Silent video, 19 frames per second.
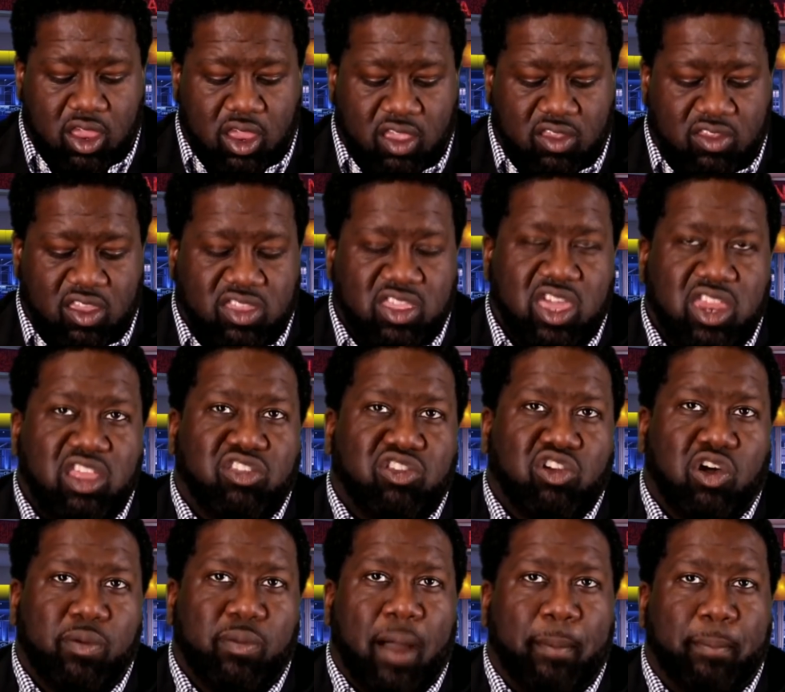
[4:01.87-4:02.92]
He said, then he
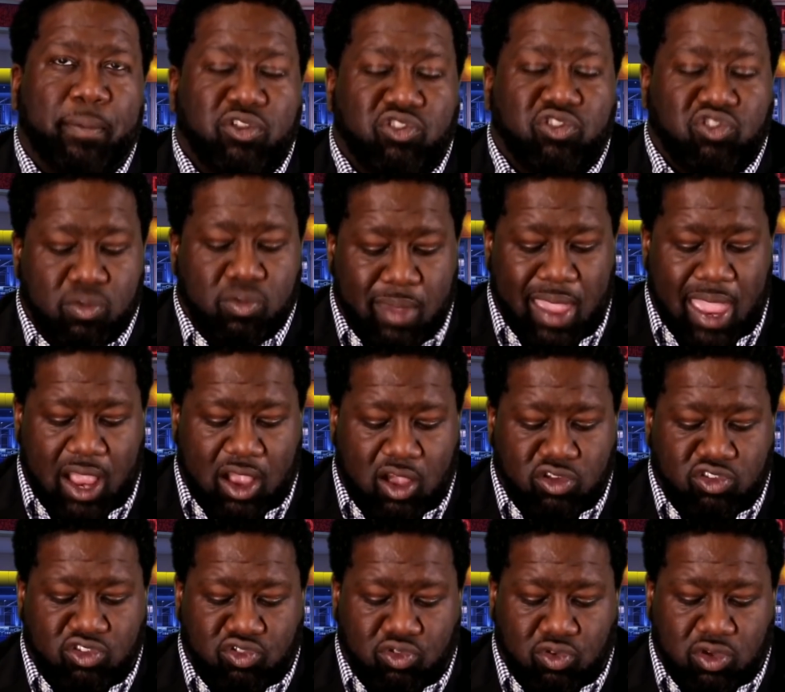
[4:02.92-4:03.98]
told him, I'll put you back
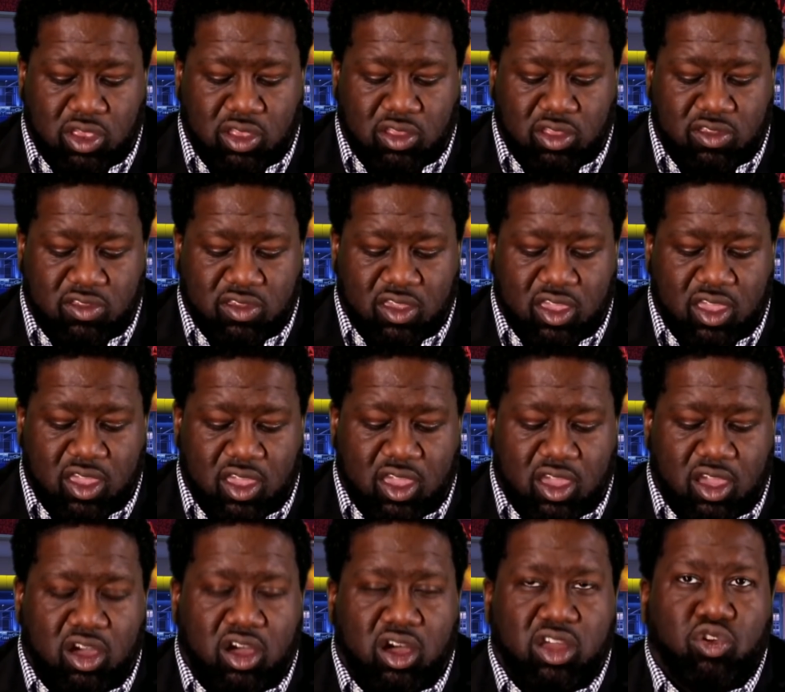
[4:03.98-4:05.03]
on the streets.
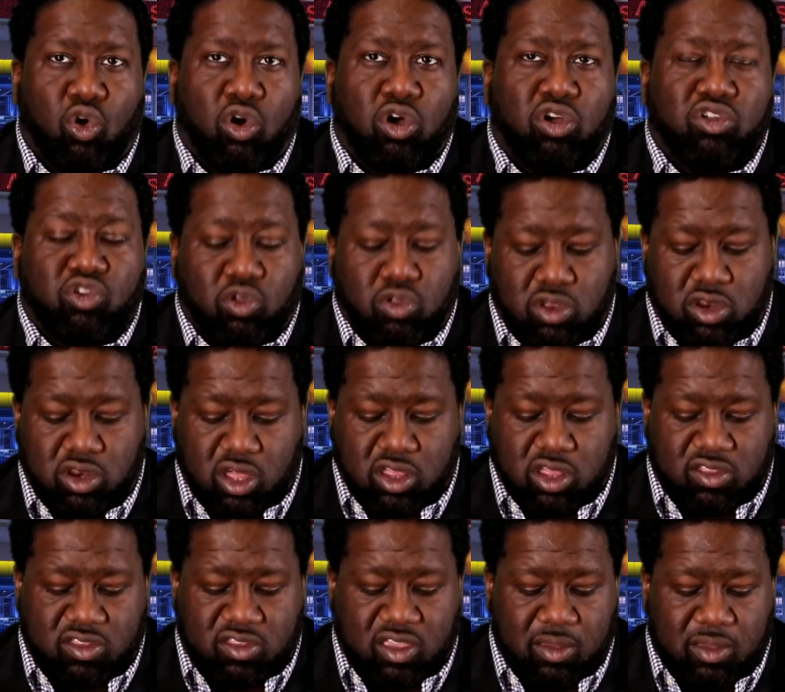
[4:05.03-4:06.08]
Uh, Doyle told
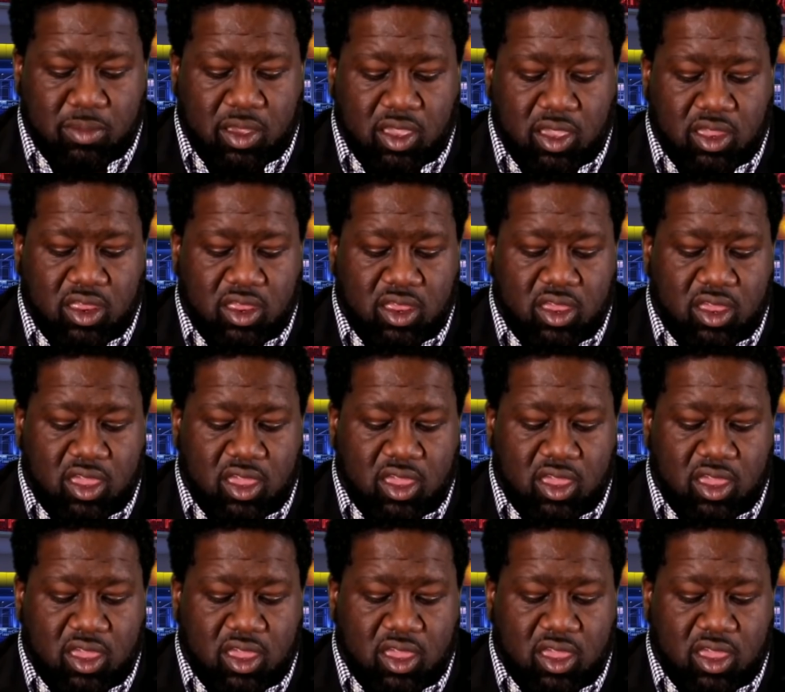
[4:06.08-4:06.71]
another teammate.